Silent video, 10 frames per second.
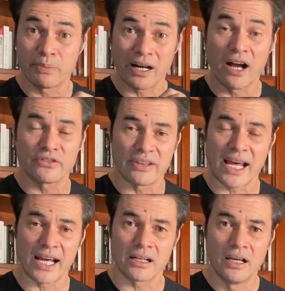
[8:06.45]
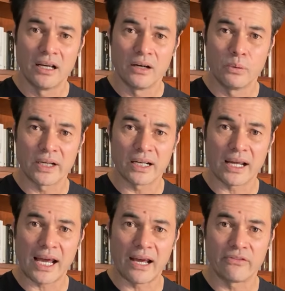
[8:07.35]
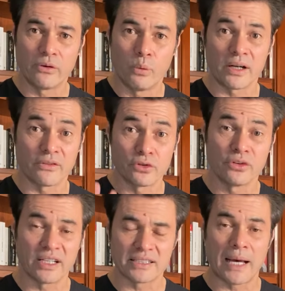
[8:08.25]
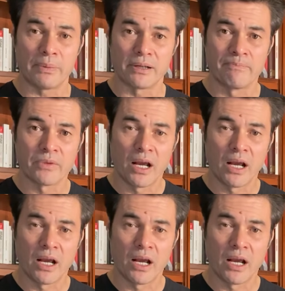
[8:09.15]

But after that, we're going to have one of two things happen.